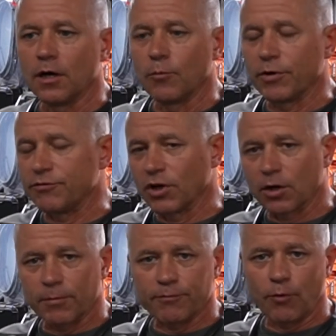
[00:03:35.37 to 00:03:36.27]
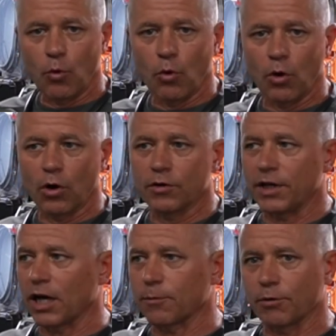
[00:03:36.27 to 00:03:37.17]
We've done it before.
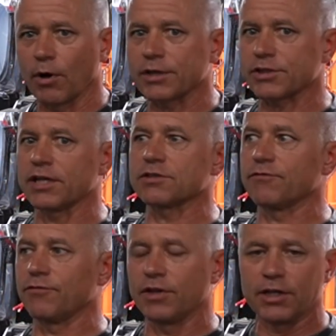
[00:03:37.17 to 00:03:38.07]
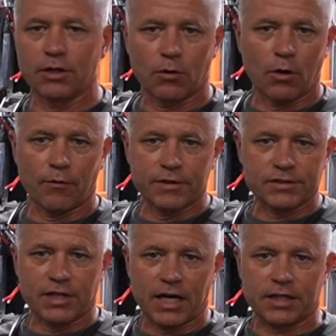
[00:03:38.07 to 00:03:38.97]
Jagger Pro actually has a video on this
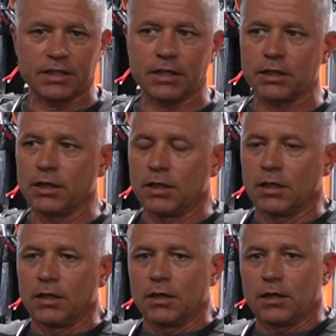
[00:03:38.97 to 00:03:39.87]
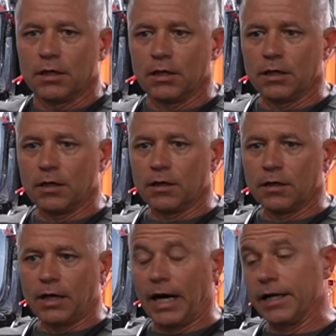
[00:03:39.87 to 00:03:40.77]
tactic.
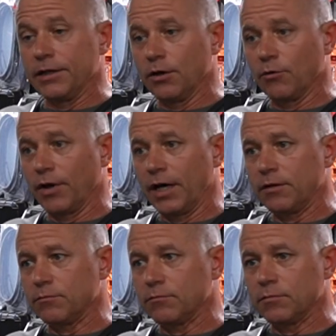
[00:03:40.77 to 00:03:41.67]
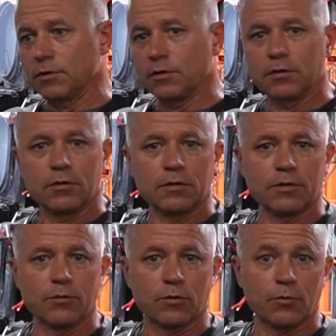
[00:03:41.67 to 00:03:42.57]
I didn't know that,
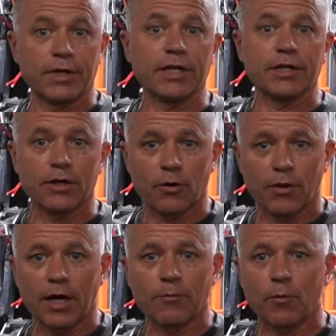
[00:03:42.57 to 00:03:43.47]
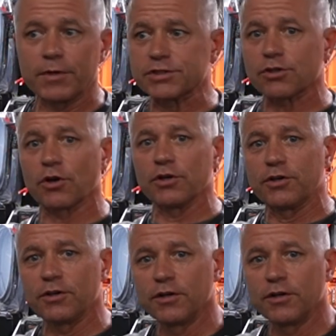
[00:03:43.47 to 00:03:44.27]
or we didn't know that when we started,